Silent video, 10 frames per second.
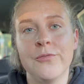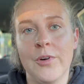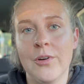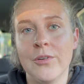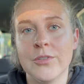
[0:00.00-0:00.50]

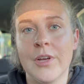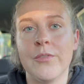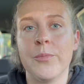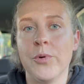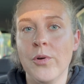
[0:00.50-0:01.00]
photos
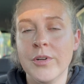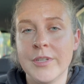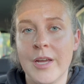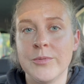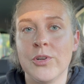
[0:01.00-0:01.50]
of the
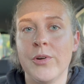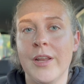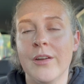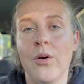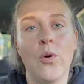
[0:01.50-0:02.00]
prototypes
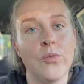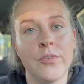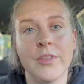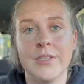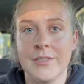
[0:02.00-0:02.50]
created
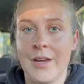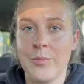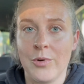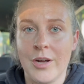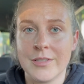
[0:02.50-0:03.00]
over the
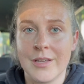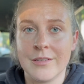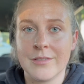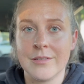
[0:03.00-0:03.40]
design process.